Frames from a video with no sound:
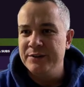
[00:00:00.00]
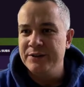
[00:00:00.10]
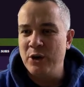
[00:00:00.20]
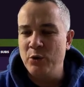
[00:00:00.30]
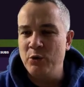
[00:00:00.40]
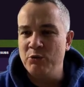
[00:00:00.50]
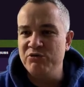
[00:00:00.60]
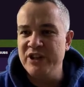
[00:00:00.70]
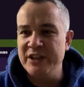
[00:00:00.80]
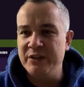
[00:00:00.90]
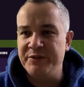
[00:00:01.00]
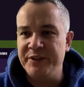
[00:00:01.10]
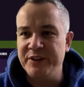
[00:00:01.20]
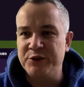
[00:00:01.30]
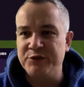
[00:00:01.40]
No real
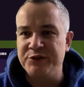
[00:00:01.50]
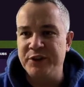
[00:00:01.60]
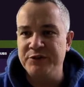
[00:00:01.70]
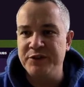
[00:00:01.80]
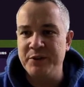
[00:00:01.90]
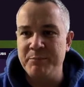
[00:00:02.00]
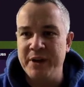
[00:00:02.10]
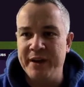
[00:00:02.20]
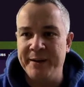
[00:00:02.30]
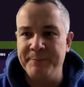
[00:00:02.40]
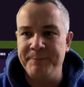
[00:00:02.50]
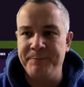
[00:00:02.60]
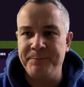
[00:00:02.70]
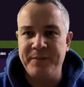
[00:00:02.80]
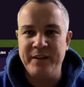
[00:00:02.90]
fitness concerns at the minute.
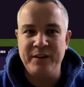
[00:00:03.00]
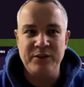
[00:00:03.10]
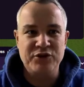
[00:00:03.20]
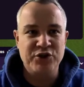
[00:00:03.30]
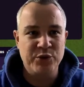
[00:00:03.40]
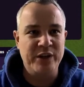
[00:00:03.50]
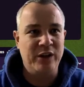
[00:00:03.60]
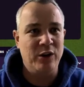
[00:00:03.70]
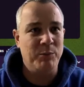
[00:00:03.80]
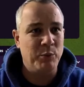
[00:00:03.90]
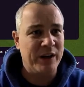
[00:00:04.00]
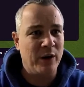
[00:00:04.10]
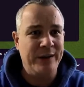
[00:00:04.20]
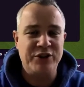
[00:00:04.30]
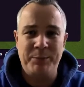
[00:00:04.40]
two nil up. We're
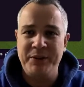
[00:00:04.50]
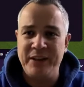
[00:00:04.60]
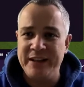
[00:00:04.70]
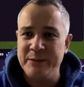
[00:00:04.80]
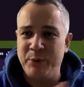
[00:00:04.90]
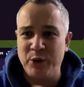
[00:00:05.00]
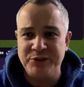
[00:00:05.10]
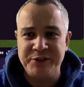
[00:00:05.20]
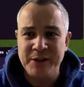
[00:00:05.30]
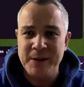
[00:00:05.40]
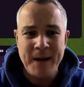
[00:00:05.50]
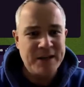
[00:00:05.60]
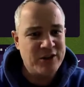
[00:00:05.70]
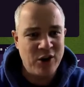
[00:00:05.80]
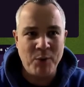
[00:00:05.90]
going top of the league, boys.
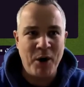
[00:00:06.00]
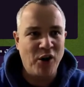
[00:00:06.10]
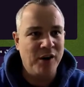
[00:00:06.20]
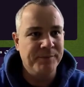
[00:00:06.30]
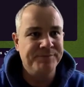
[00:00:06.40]
Come on.